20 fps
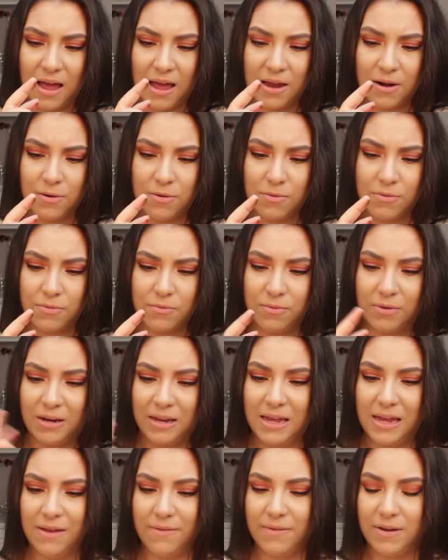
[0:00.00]
I don't
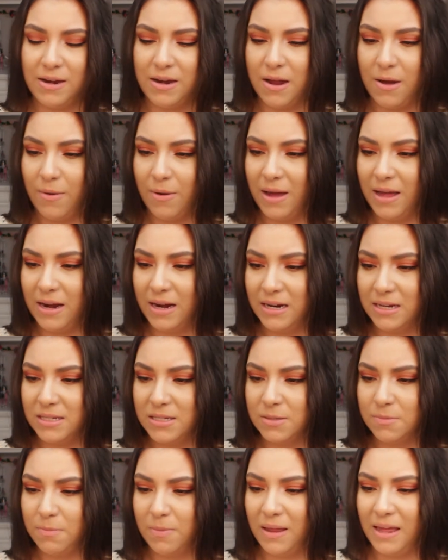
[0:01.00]
really even know how to
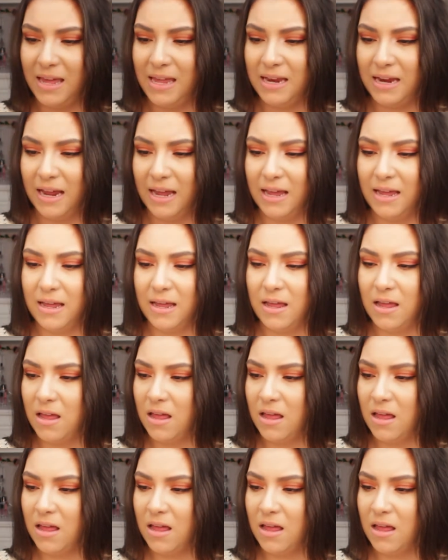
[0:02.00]
explain it.